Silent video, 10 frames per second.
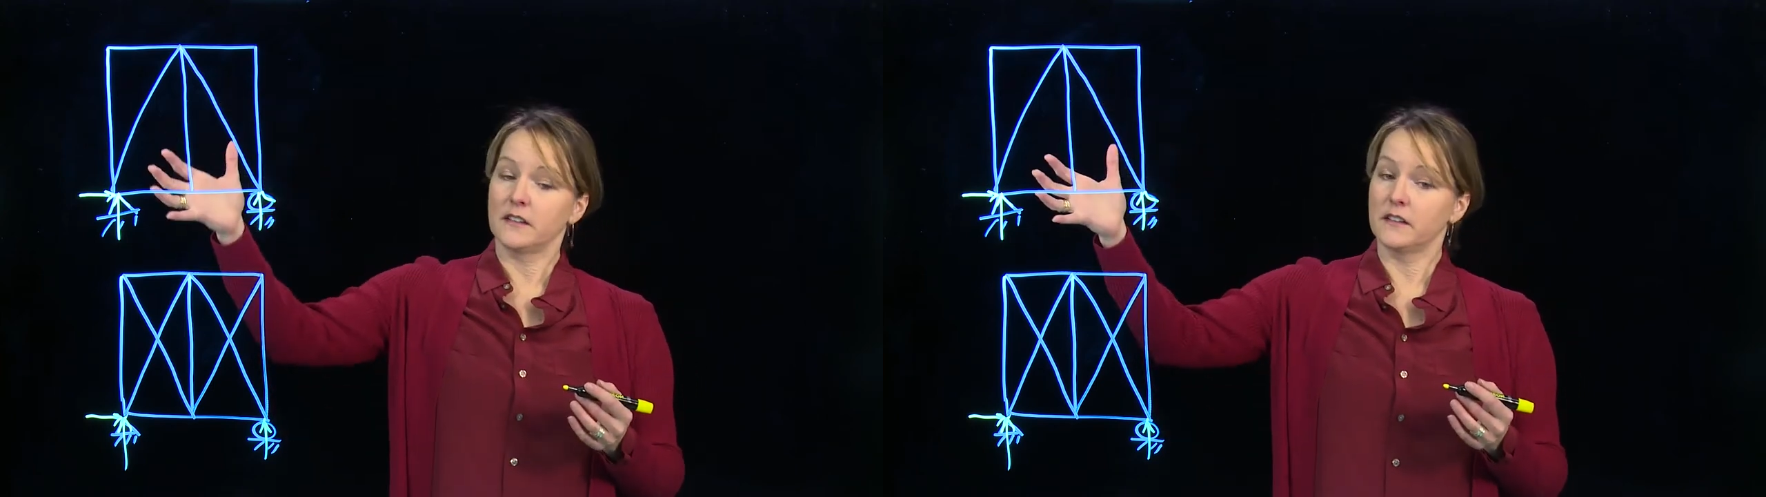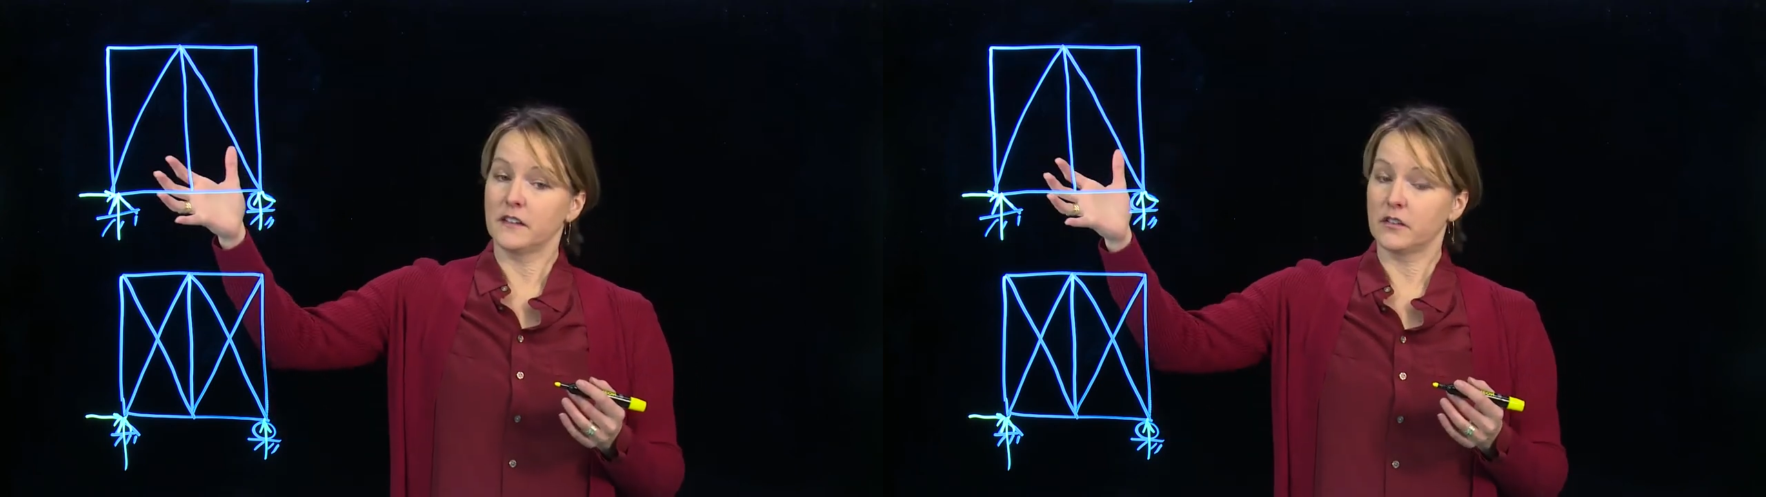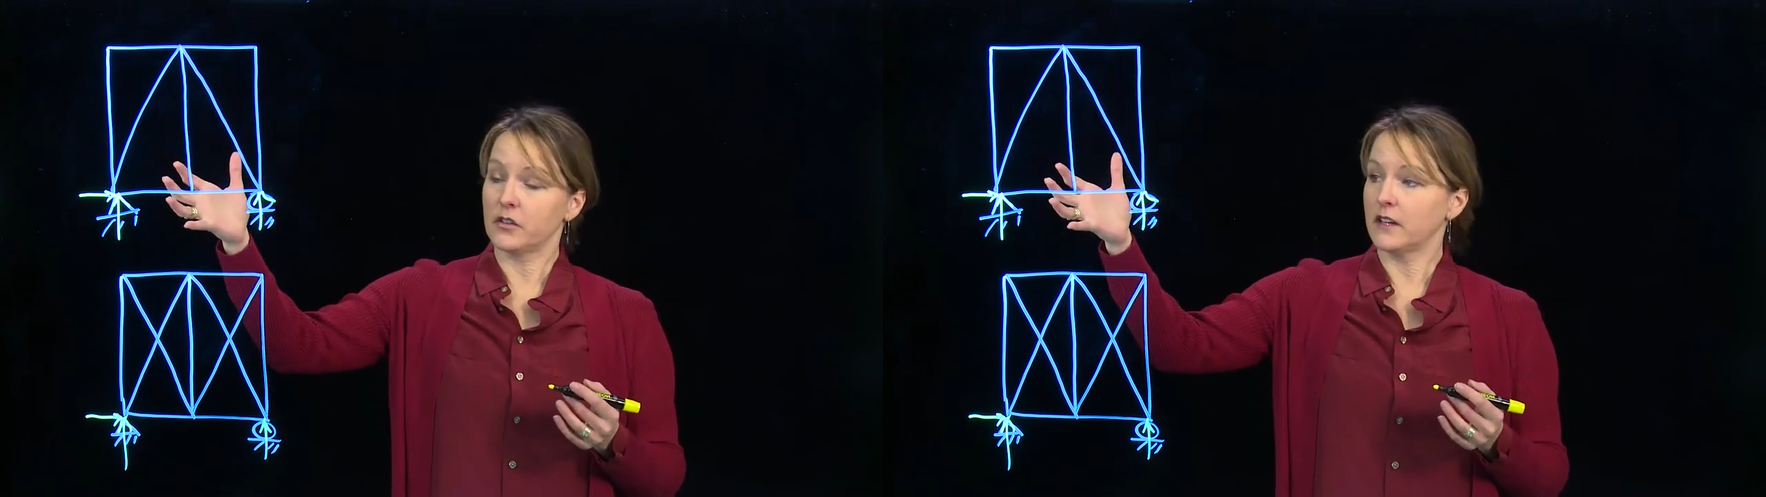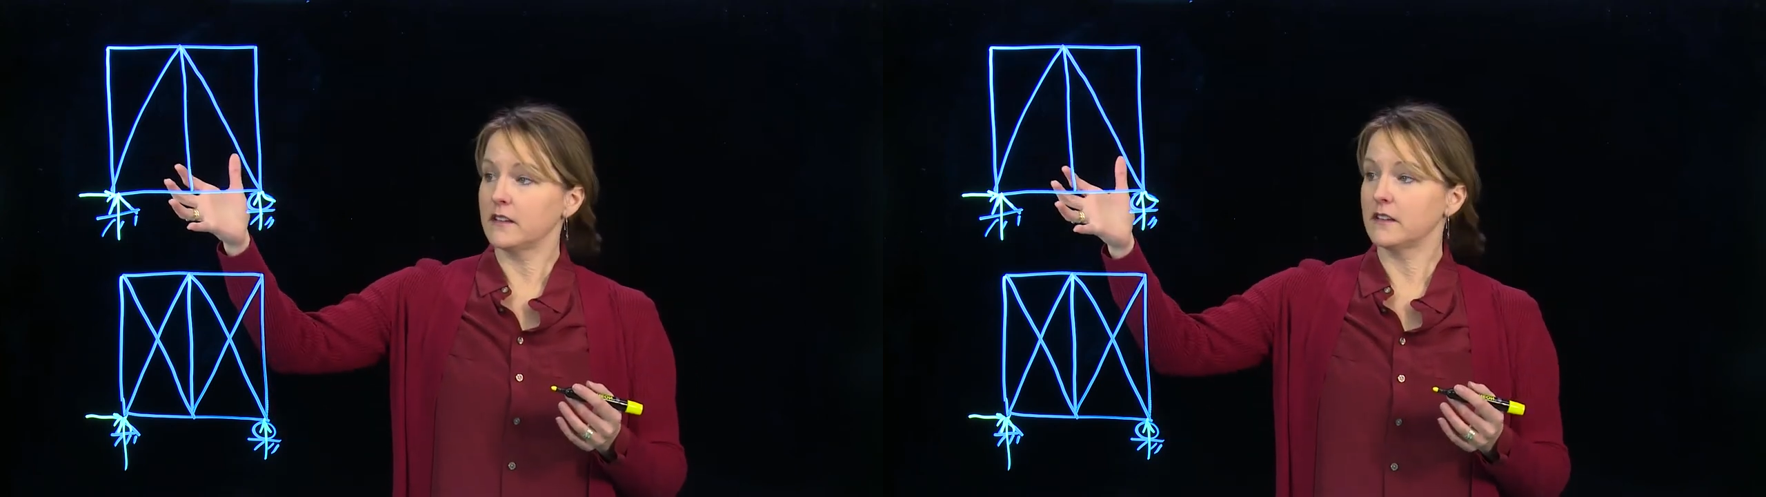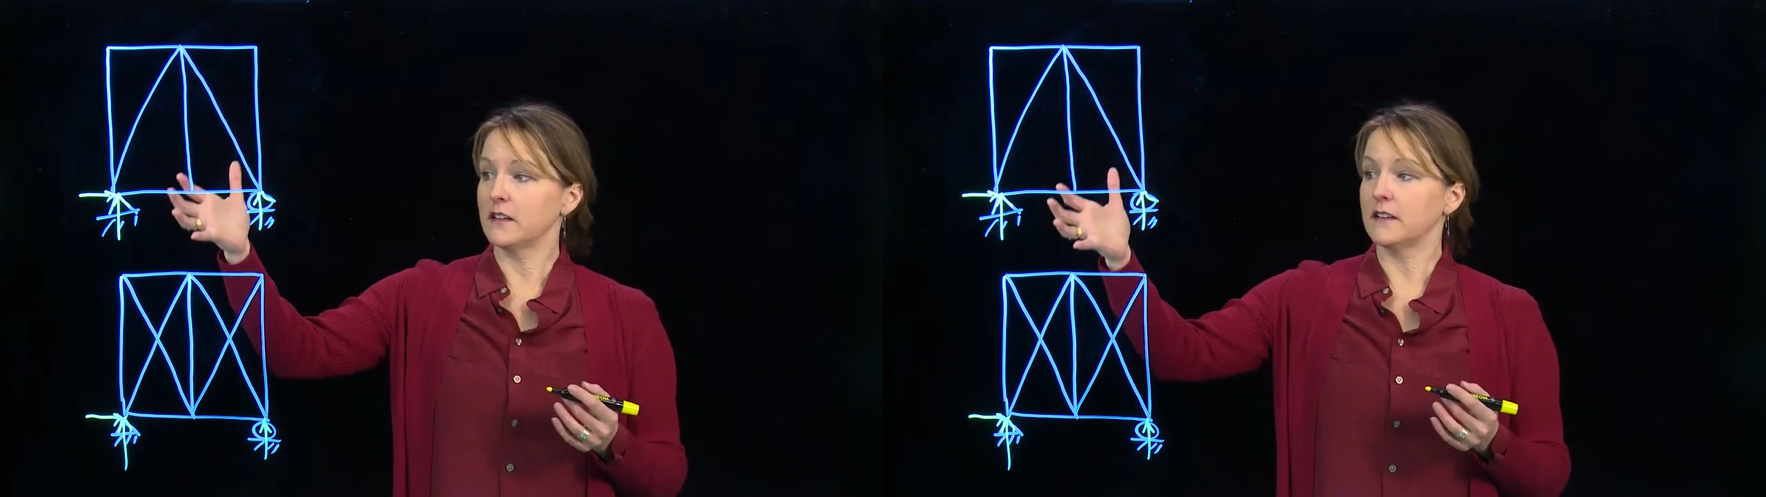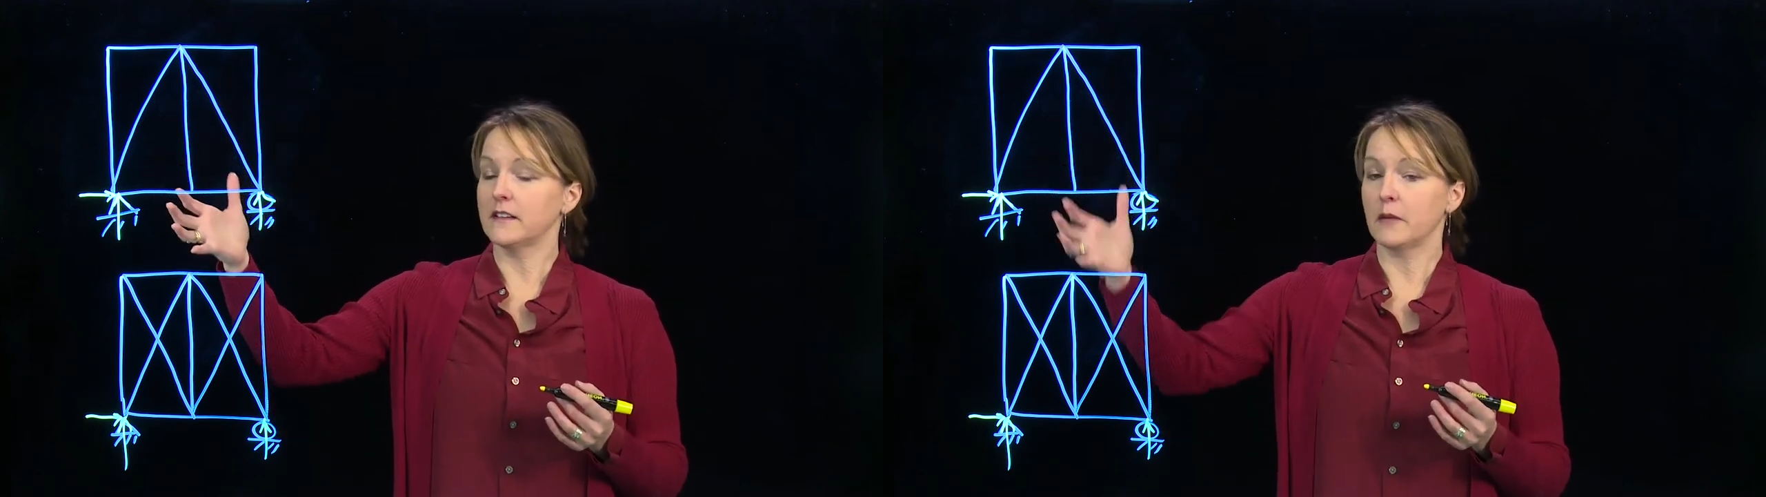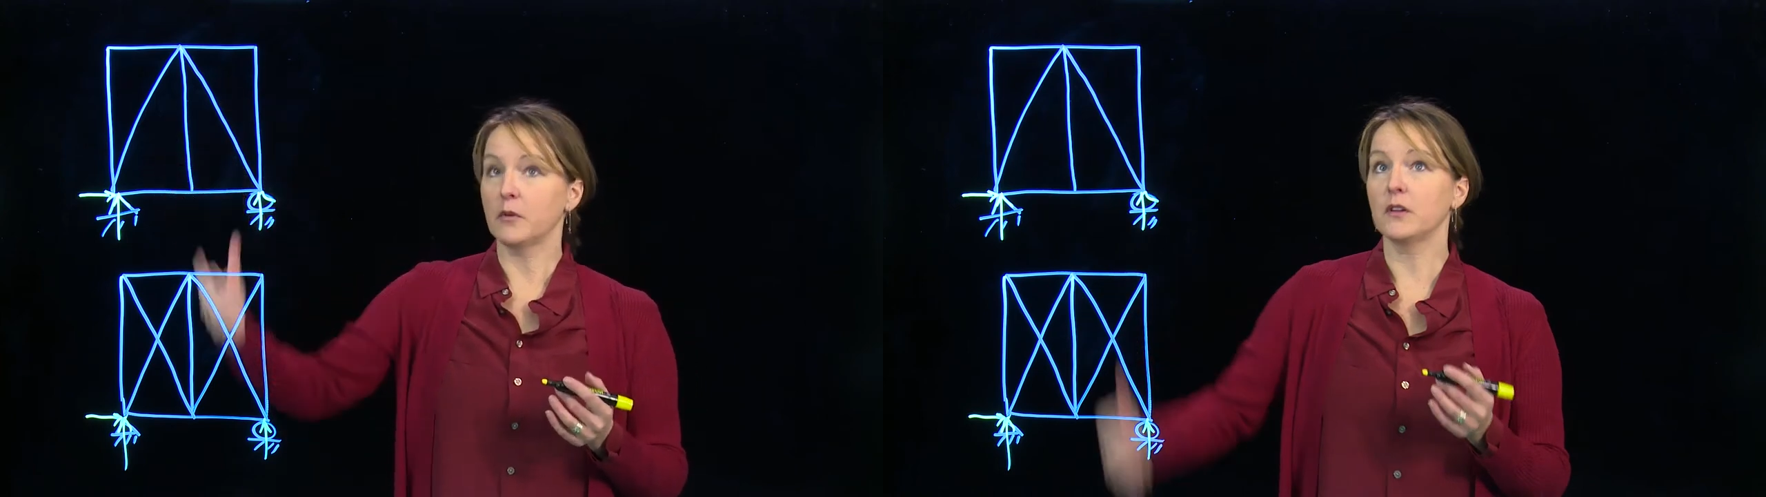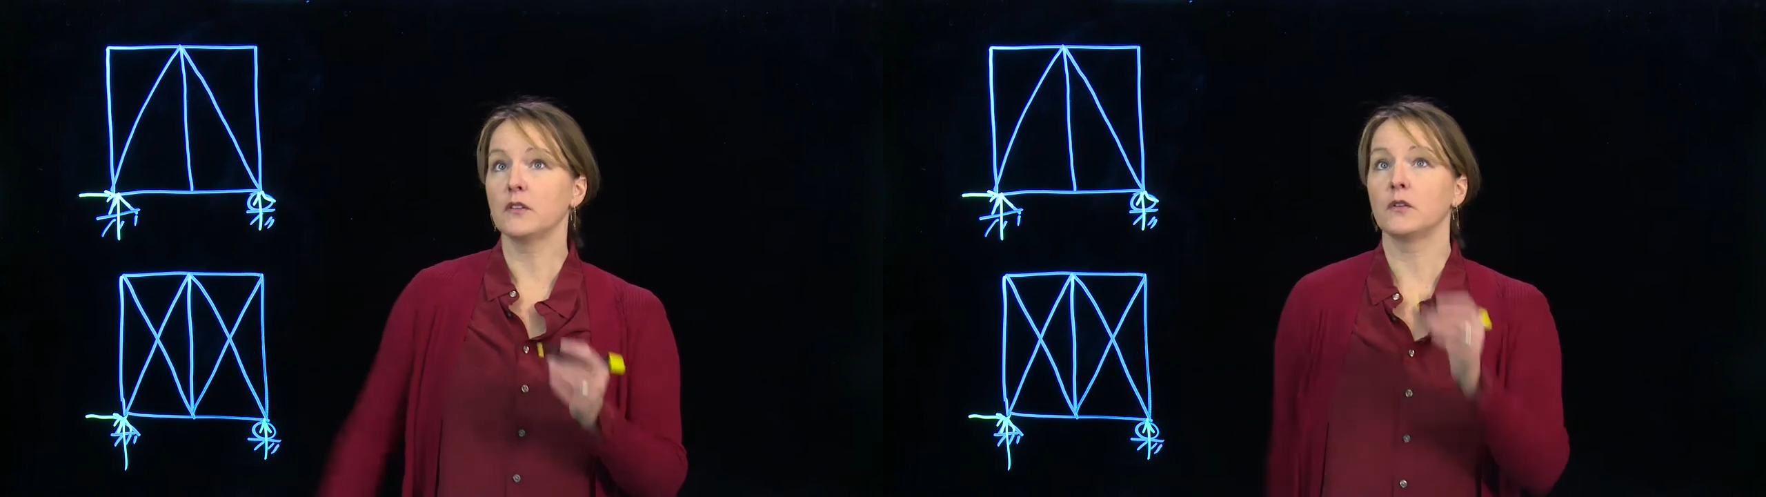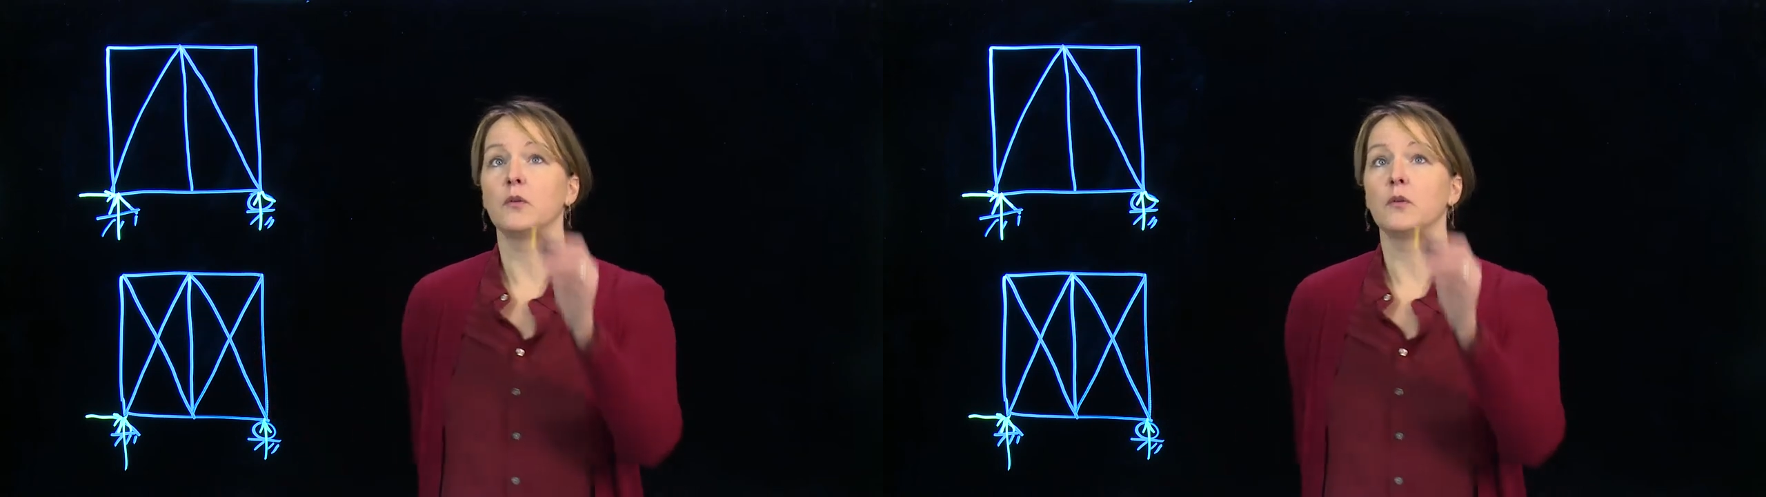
this truss as an example.